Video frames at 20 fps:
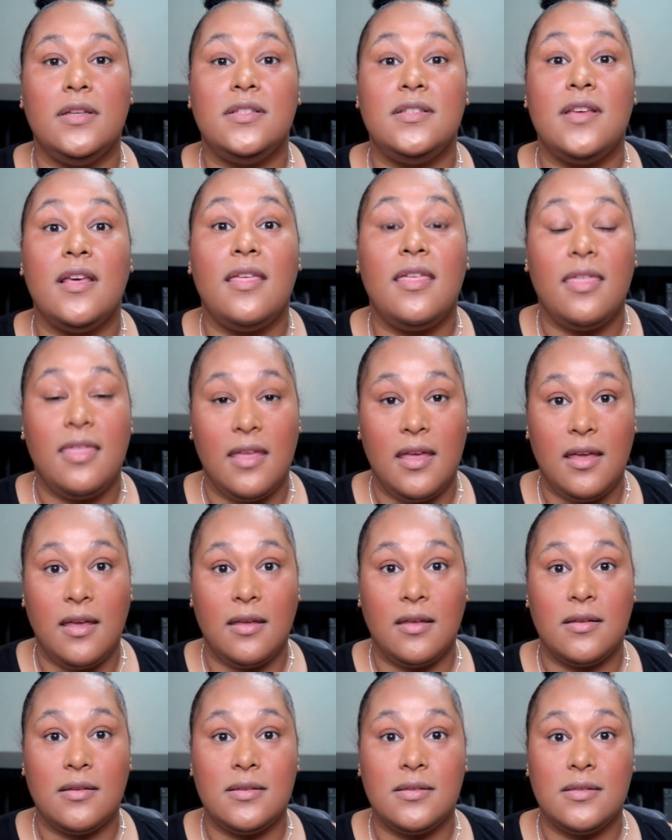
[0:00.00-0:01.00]
to
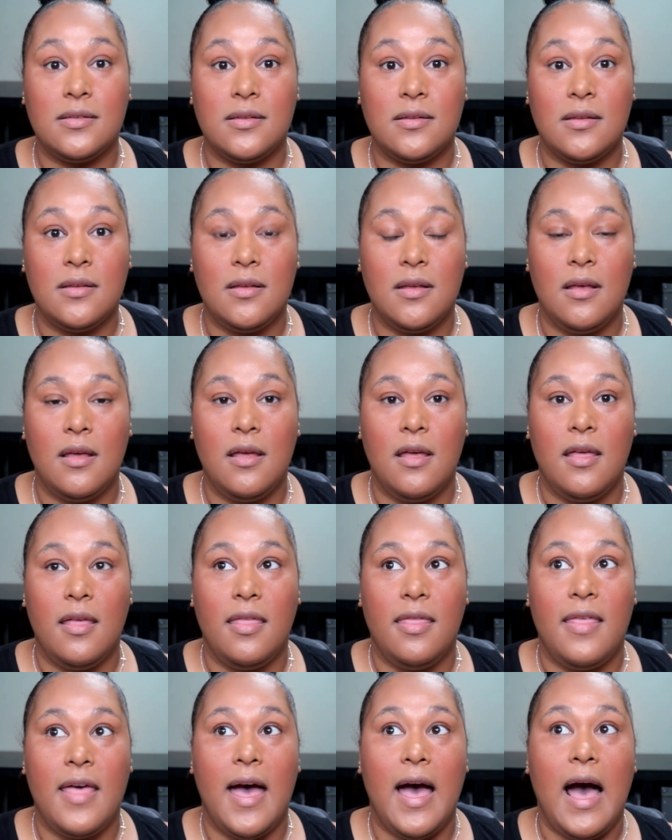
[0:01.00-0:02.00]
things
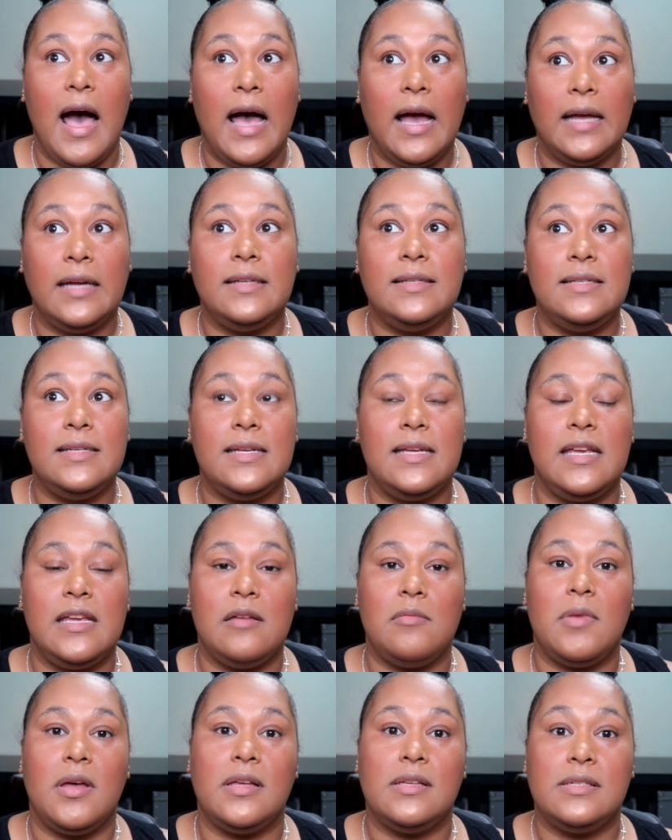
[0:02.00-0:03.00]
that I
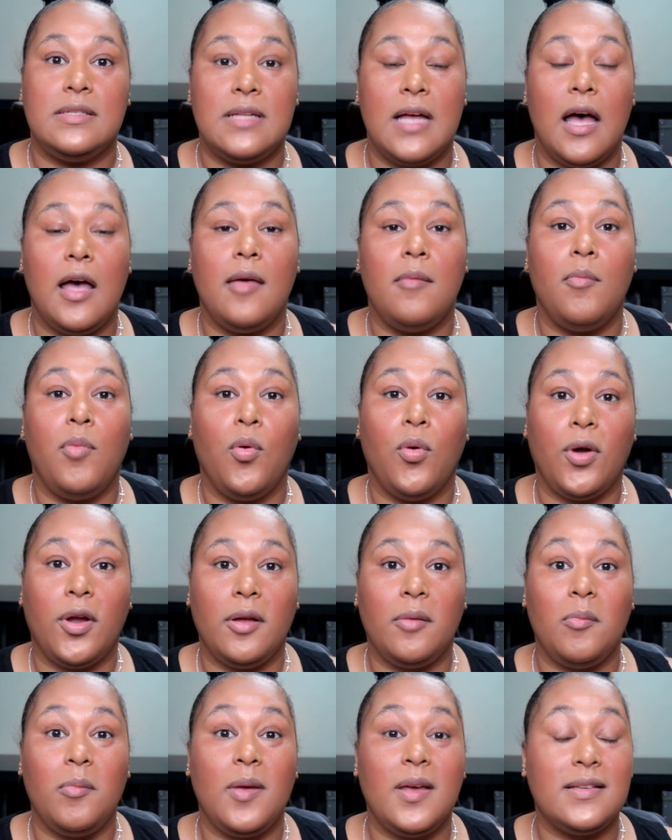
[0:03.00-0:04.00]
deem as not
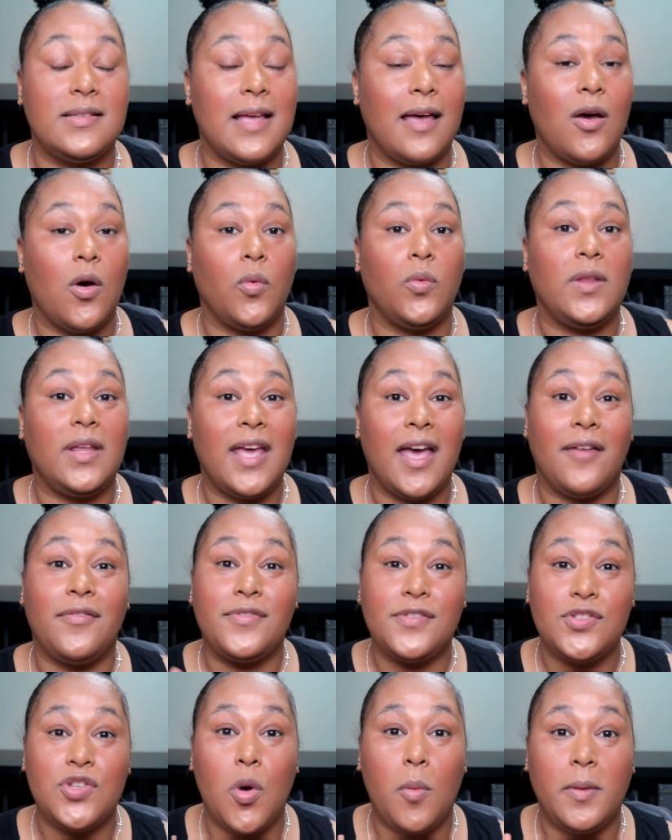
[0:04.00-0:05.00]
important, because I only have
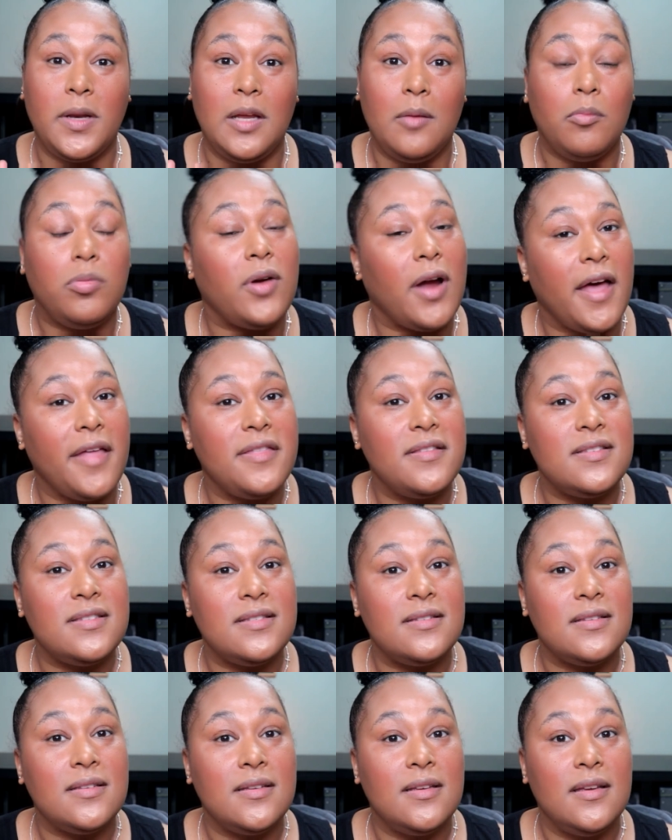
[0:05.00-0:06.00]
so many
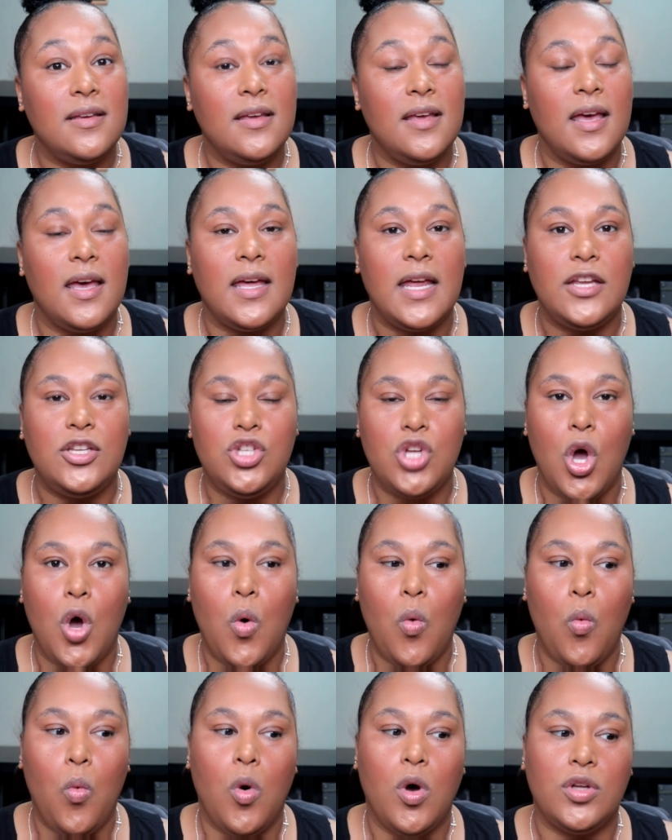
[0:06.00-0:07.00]
breaths, and I
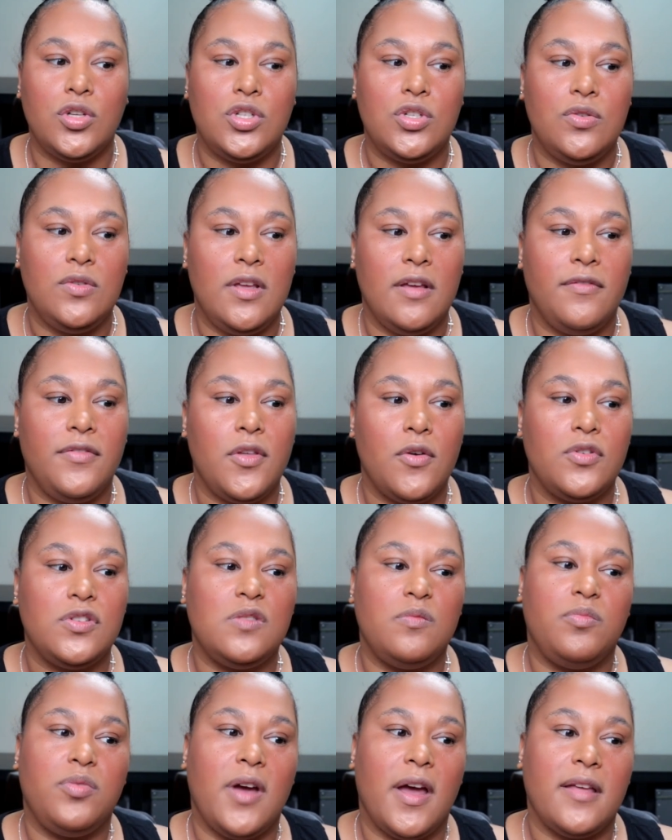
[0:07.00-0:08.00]
don't want to give
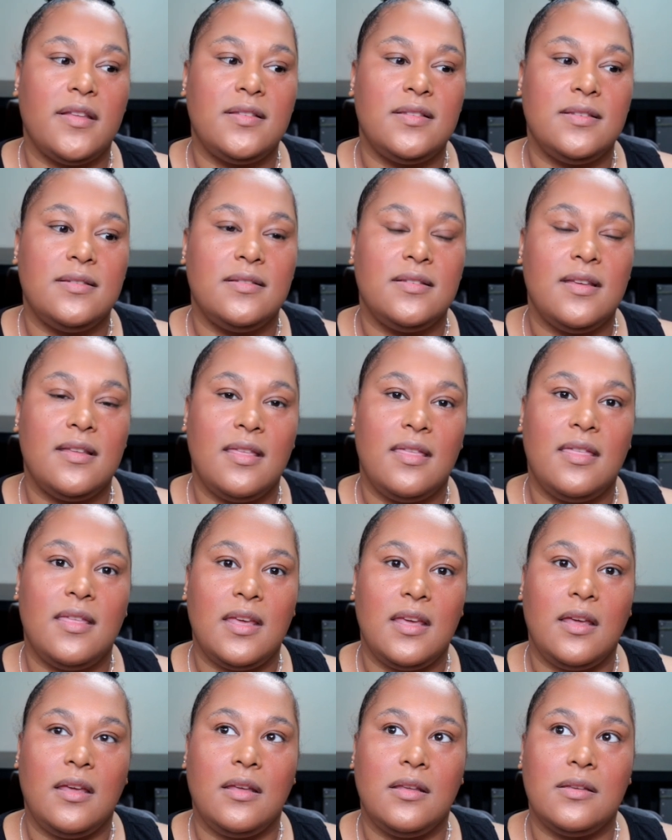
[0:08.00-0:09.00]
those breaths to
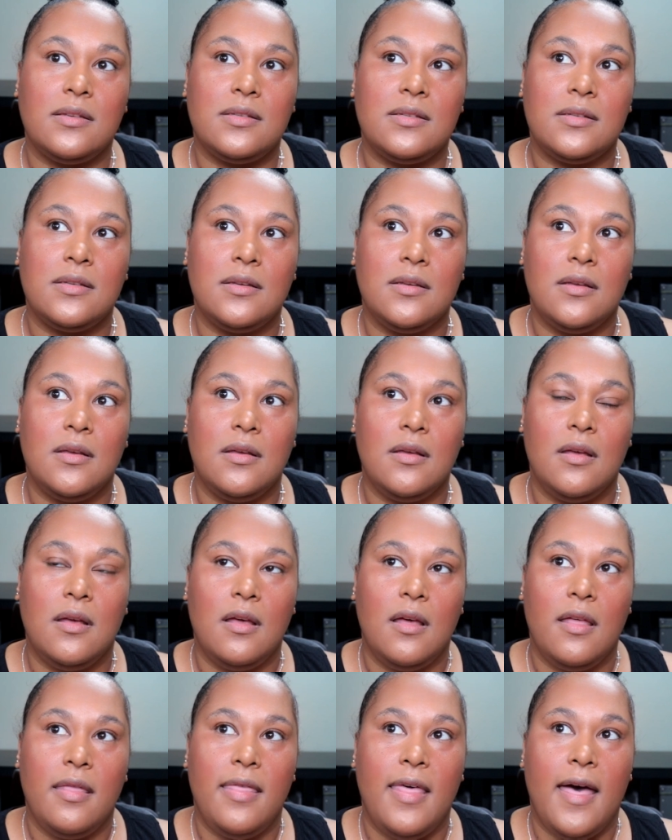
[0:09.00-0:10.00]
things
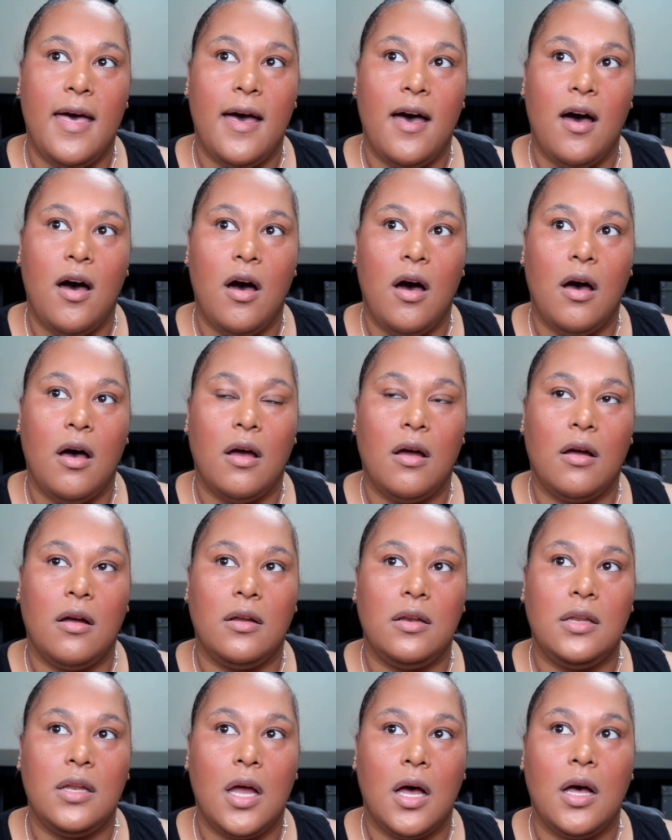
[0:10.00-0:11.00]
that are
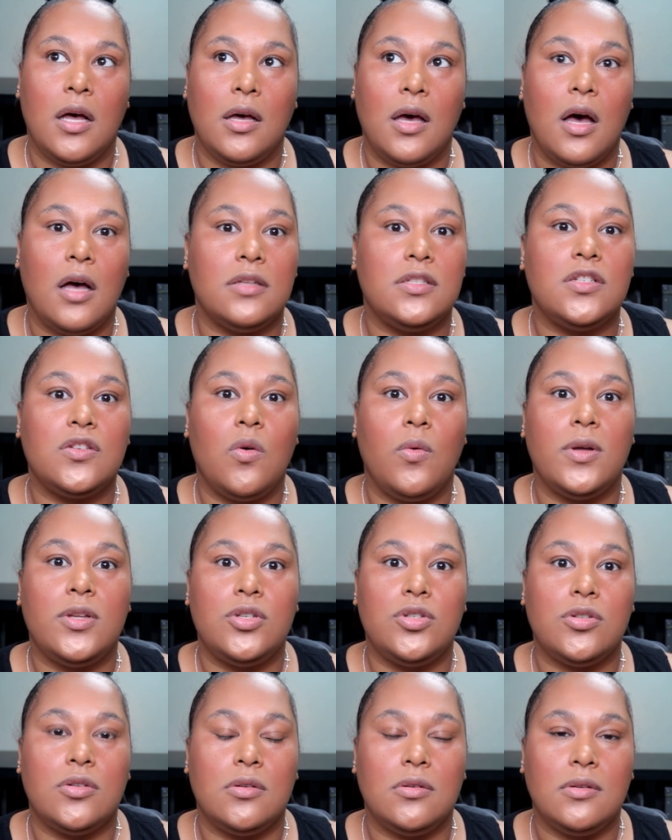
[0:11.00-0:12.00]

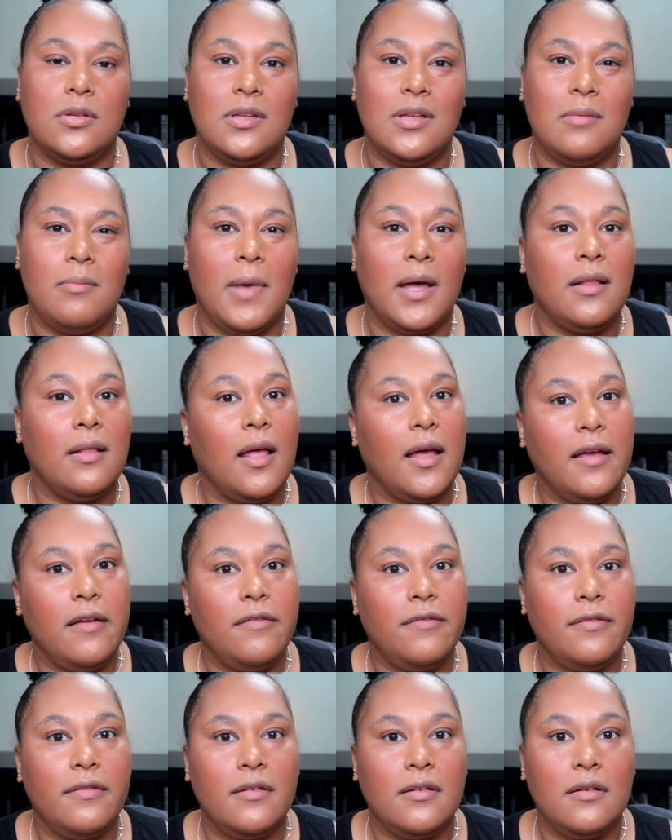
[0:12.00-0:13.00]
non-consequential in my
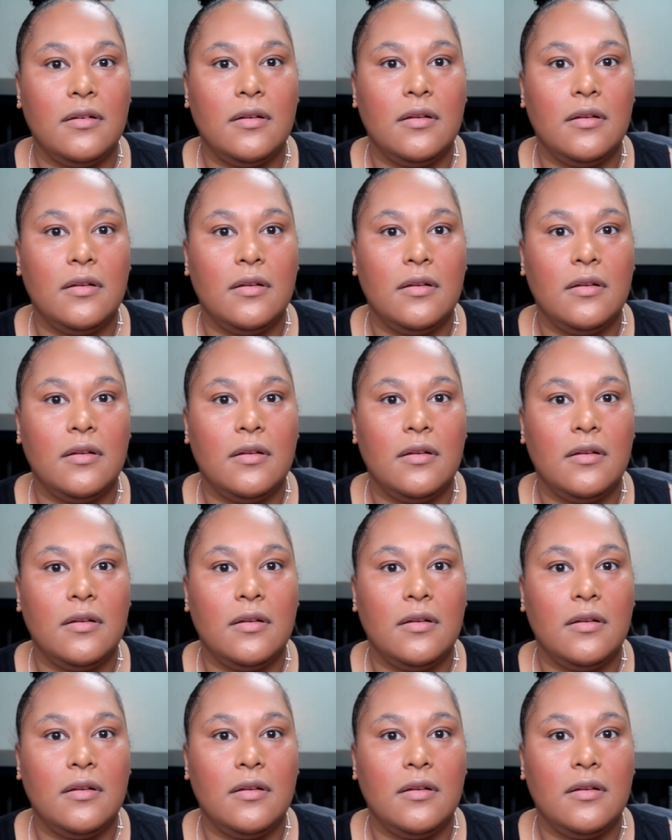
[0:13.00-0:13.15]
life,